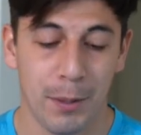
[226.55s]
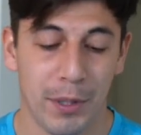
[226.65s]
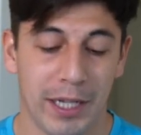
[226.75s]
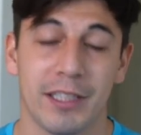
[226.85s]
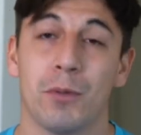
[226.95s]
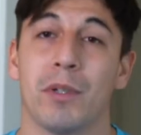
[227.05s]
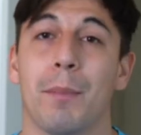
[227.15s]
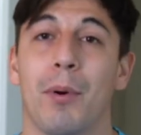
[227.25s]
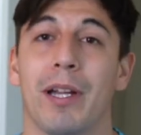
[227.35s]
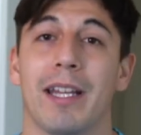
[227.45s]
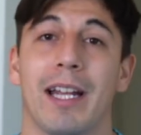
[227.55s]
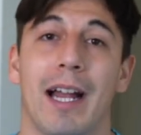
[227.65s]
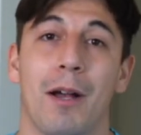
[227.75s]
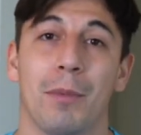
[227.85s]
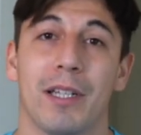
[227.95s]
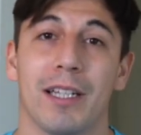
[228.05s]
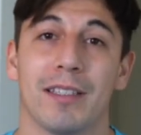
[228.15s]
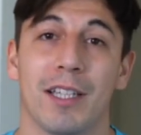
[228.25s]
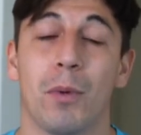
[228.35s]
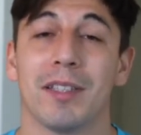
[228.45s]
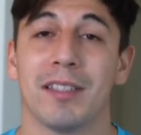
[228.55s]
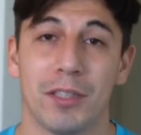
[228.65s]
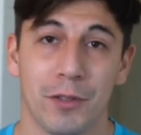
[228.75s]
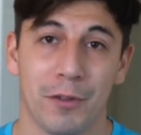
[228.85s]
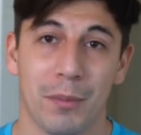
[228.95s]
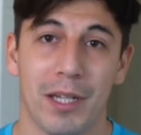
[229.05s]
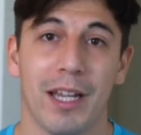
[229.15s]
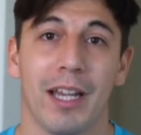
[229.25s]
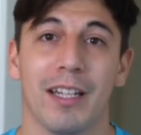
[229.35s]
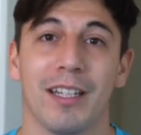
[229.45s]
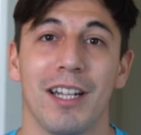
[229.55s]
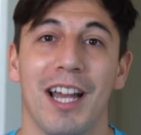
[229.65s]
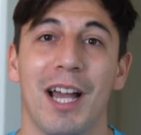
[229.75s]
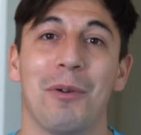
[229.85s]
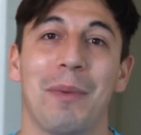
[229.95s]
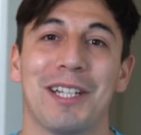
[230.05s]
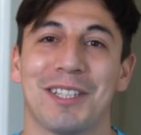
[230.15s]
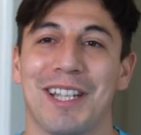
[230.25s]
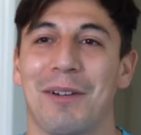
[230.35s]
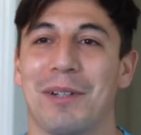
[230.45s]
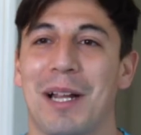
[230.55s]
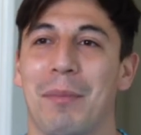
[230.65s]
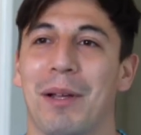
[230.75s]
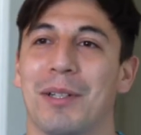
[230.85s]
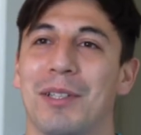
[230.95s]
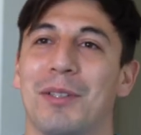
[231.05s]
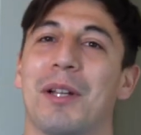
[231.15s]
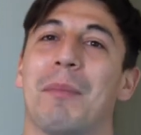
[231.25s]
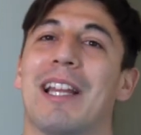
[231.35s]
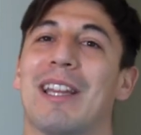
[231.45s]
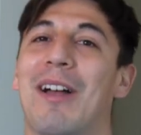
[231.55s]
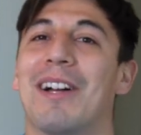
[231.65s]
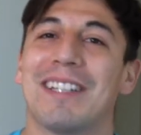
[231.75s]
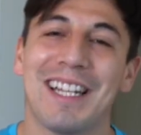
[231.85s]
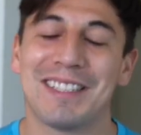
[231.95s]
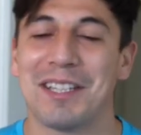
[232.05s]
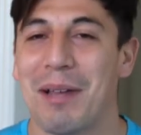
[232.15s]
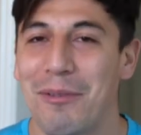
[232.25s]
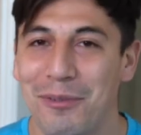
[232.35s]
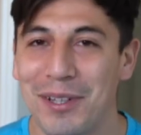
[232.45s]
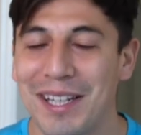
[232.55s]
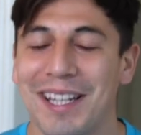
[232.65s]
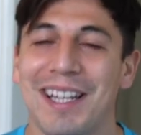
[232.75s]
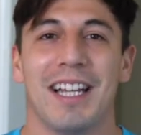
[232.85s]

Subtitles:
but I did want to point that out because it was an issue for me, and I will make sure that when I'm doing my long days on my feet,